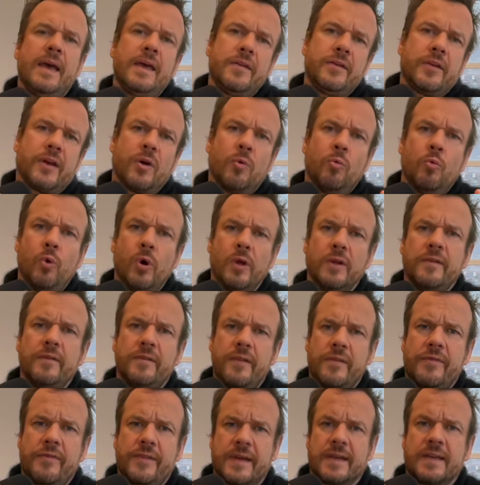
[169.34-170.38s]
Now, one of
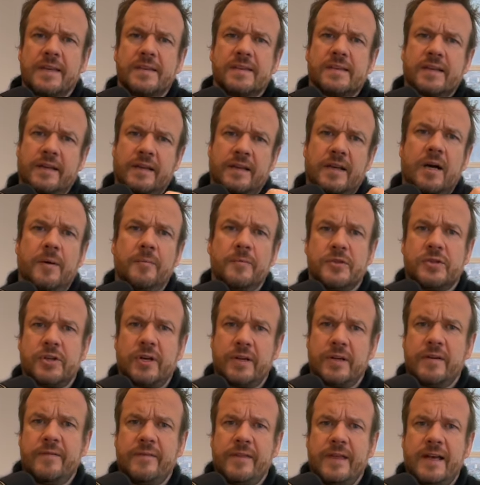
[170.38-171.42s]
the things that comes
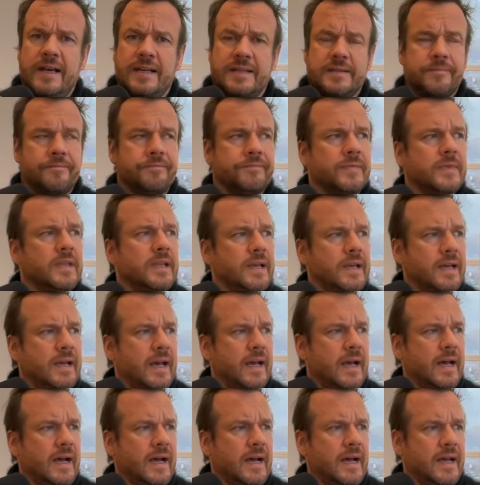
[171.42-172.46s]
out of that,
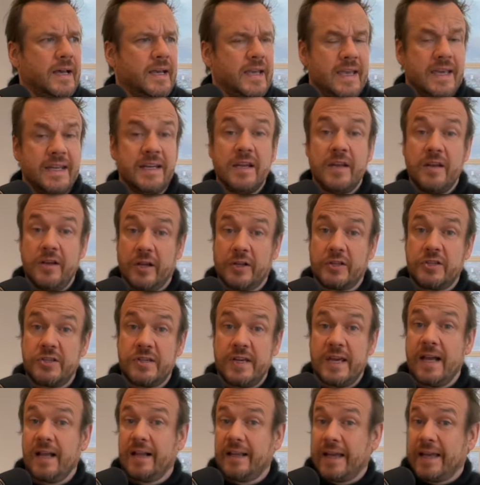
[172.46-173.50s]
in a
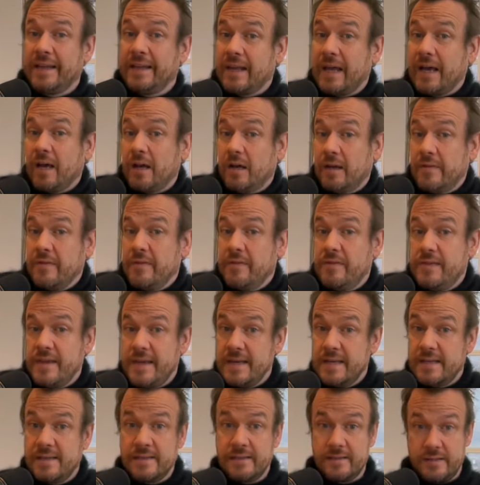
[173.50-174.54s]
nutshell, and
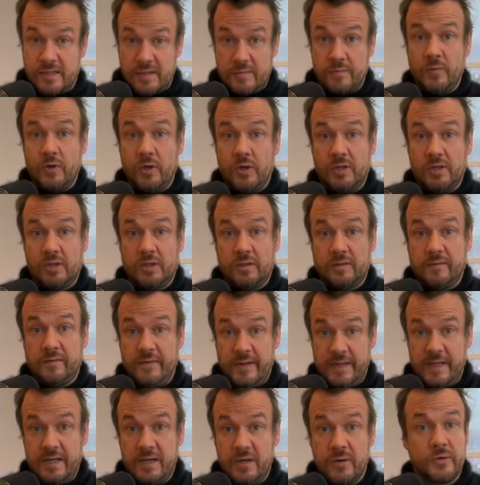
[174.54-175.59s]
these small
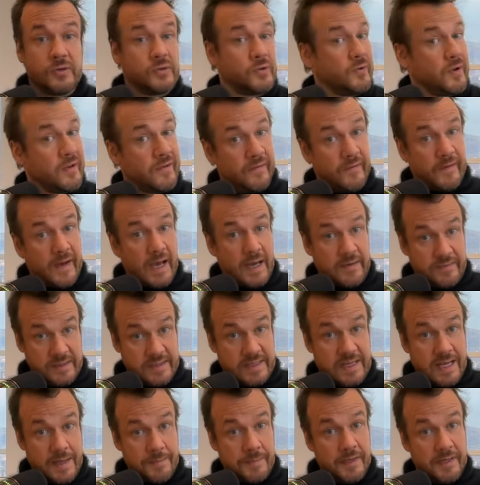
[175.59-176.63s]
videos are only 5 to
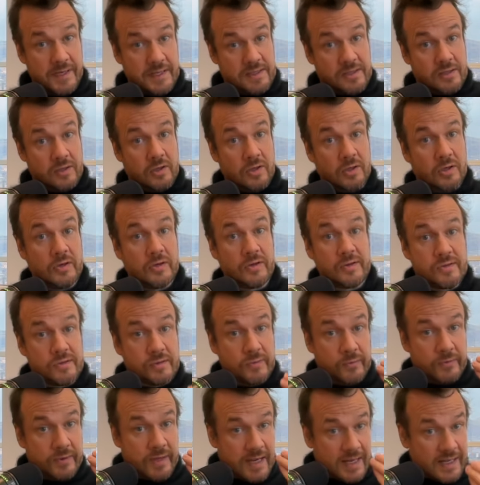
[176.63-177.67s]
10 minutes long,
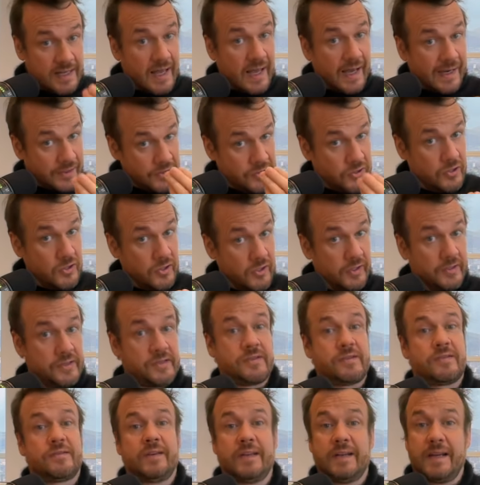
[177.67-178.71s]
so they lack
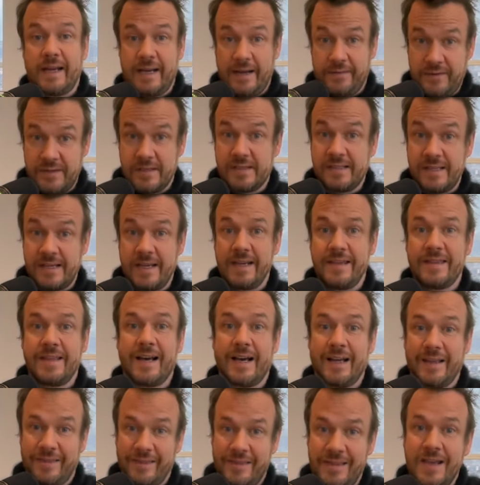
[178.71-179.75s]
nuance, and I have to say
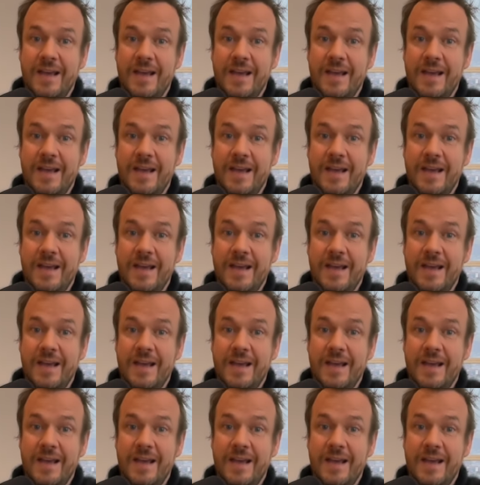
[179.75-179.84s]
that